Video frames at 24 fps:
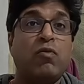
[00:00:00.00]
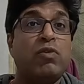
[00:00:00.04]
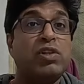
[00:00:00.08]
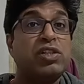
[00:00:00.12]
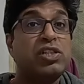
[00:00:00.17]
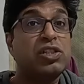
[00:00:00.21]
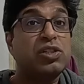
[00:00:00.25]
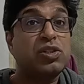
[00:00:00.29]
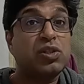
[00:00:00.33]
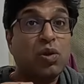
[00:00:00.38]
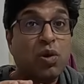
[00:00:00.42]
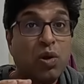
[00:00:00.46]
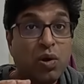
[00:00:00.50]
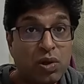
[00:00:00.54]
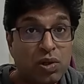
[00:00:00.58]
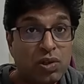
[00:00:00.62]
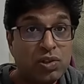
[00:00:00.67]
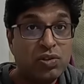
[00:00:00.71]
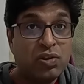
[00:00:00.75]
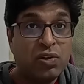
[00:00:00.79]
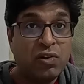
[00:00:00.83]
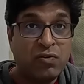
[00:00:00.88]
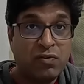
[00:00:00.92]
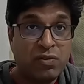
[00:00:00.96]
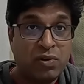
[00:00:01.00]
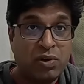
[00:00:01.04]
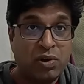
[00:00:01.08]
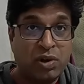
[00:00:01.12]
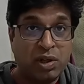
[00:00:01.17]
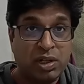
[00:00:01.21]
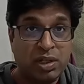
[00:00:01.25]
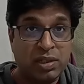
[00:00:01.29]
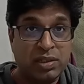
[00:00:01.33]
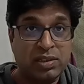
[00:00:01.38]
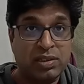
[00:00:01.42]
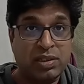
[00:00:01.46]
which is also of
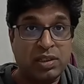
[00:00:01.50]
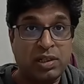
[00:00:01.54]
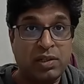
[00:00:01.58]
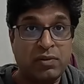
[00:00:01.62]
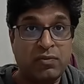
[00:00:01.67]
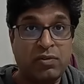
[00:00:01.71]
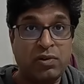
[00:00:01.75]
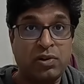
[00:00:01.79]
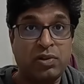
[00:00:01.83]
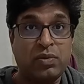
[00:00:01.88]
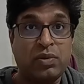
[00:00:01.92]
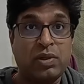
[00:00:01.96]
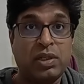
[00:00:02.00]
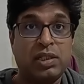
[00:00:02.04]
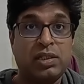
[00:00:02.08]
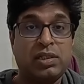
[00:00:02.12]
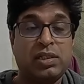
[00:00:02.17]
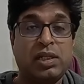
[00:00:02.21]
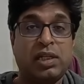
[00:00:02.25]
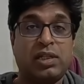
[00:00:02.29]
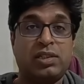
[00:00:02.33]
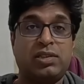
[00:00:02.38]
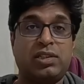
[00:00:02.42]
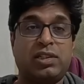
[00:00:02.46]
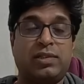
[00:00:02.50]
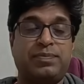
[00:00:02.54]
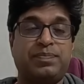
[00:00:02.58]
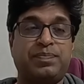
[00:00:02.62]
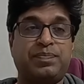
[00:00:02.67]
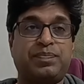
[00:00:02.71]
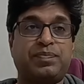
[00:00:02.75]
not concern for today's lecture.